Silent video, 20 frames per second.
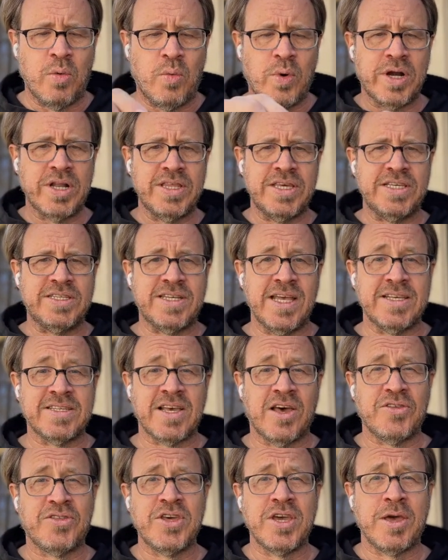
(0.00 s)
One of these days
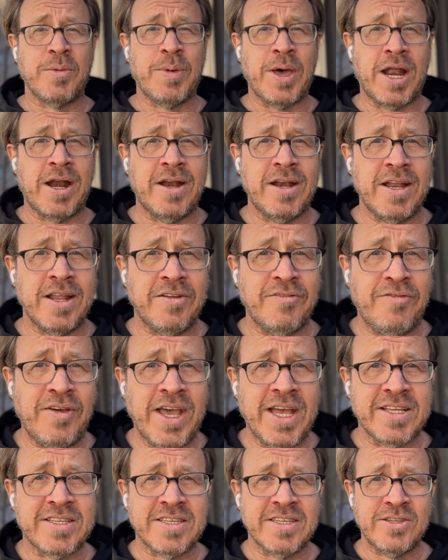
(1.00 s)
I'll think about it in
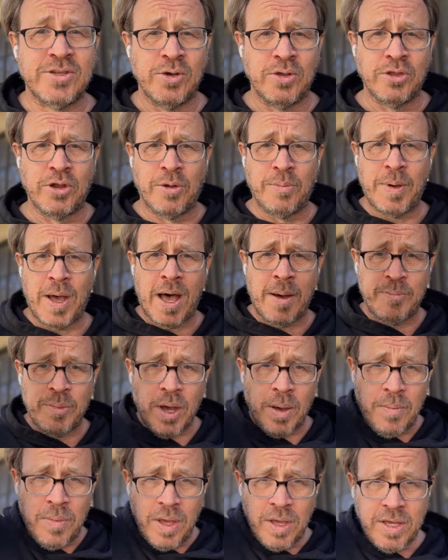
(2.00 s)
advance and do a little
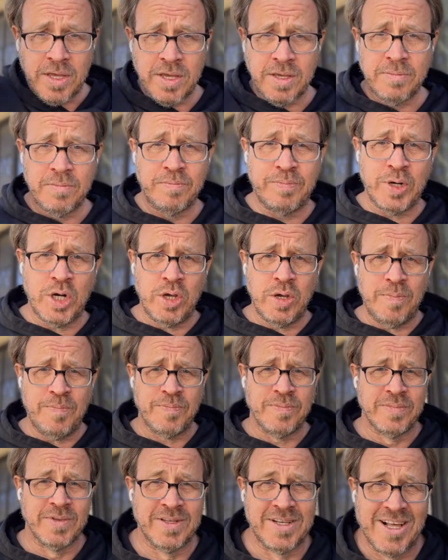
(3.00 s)
pop-up.
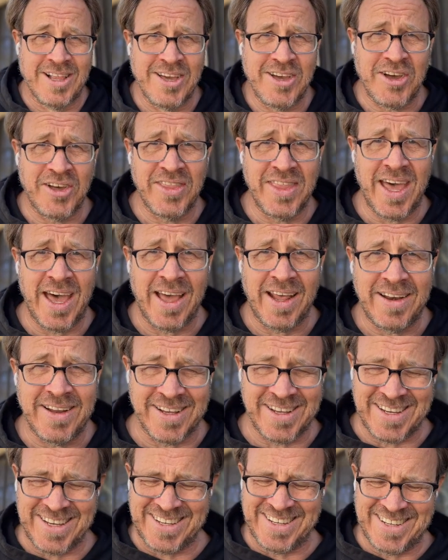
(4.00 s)
Click on that.
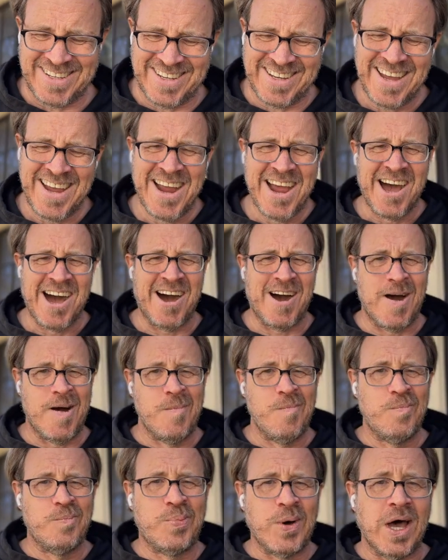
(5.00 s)

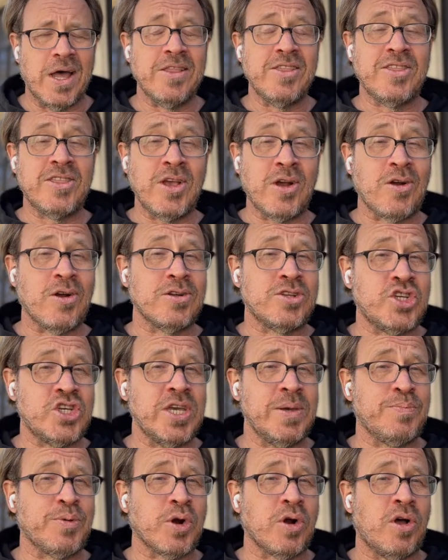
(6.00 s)
But there are
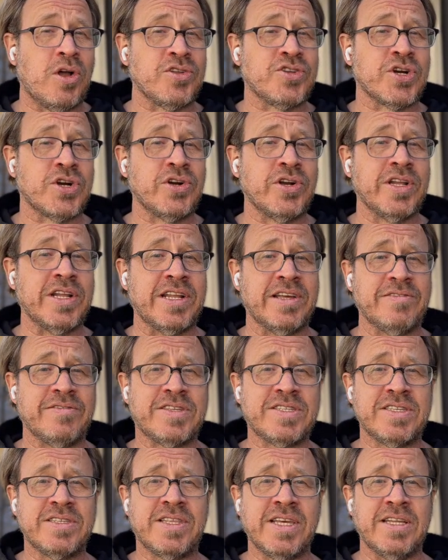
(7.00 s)
cheaper
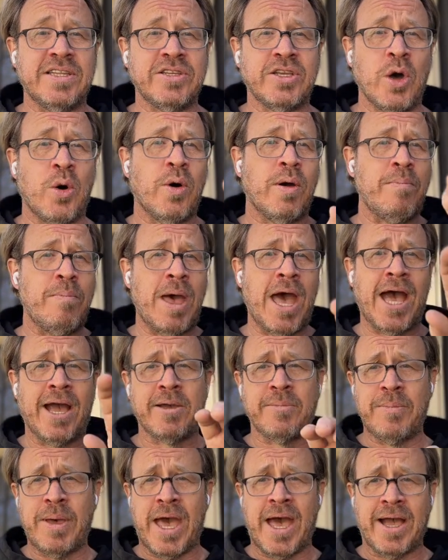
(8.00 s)
alternatives than going Mac.